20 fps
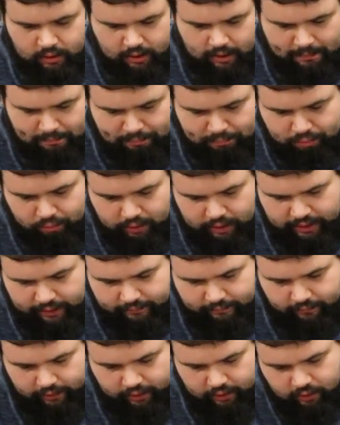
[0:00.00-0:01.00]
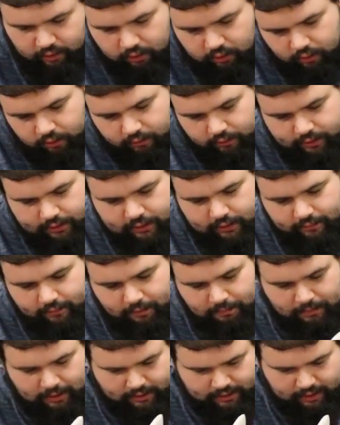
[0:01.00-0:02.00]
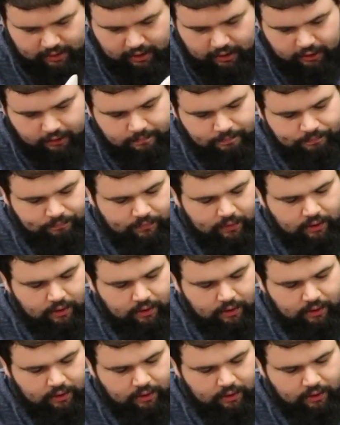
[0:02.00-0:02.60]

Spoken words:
I'm pretty fucking clueless, if I must add.